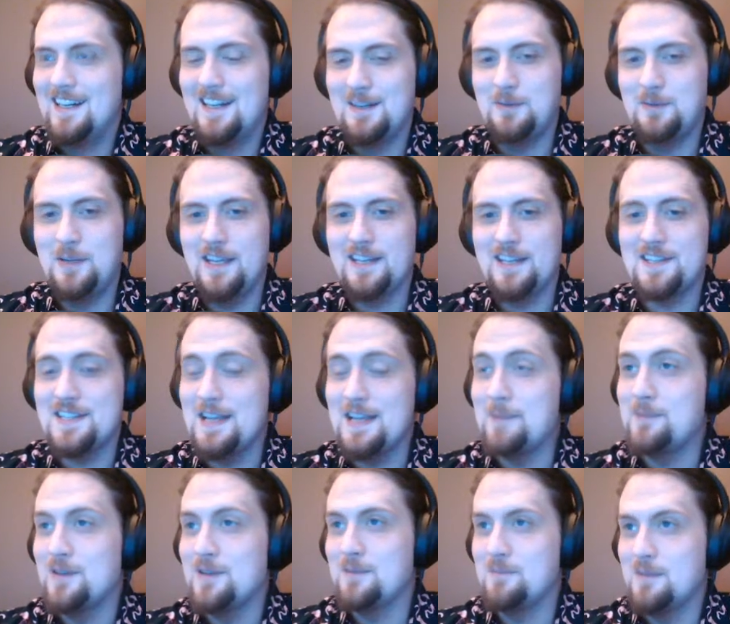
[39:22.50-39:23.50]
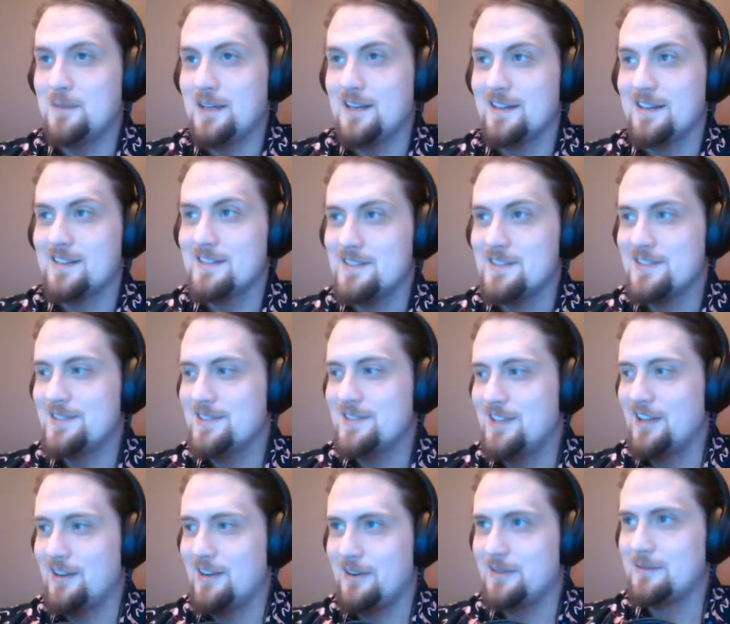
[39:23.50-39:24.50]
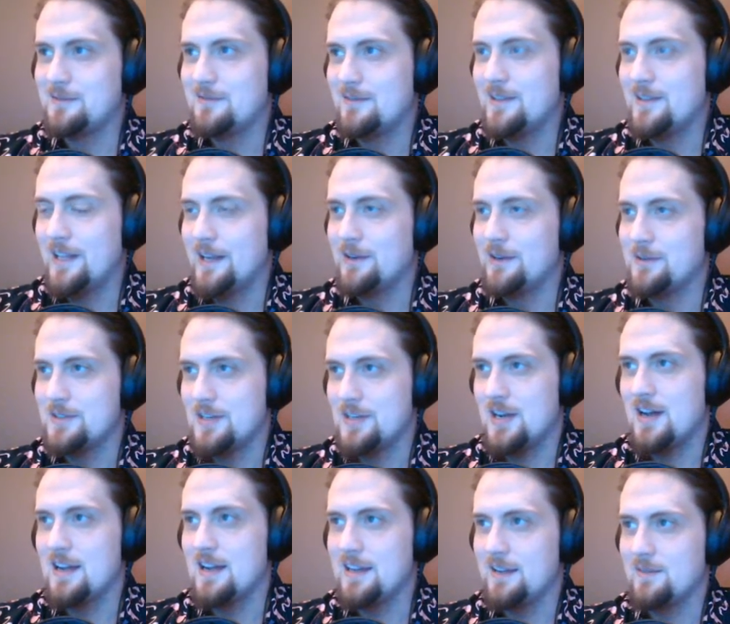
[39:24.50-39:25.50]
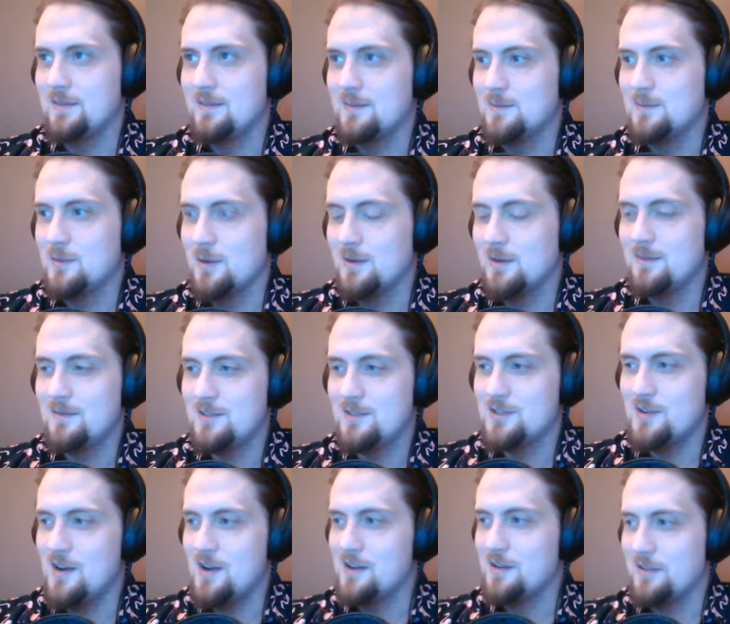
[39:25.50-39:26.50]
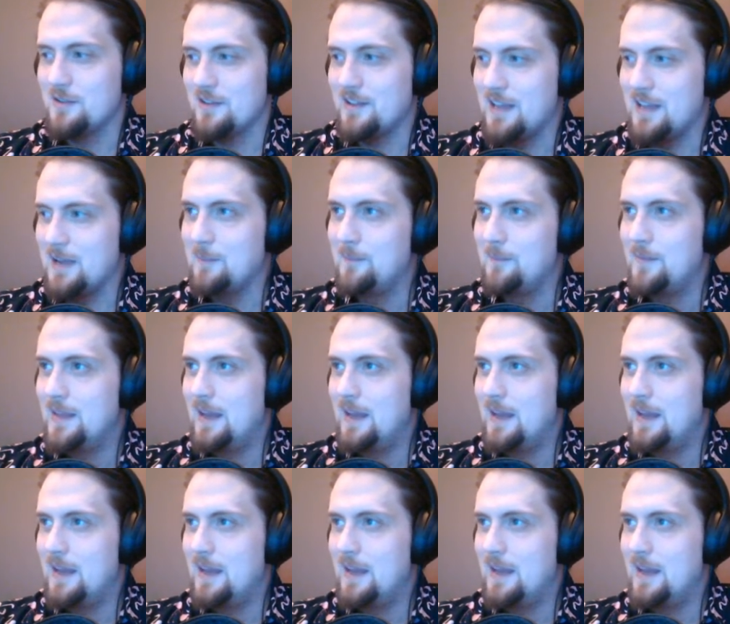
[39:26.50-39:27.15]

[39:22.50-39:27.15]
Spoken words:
We accept it because, you know, they don't talk and we're stronger than them.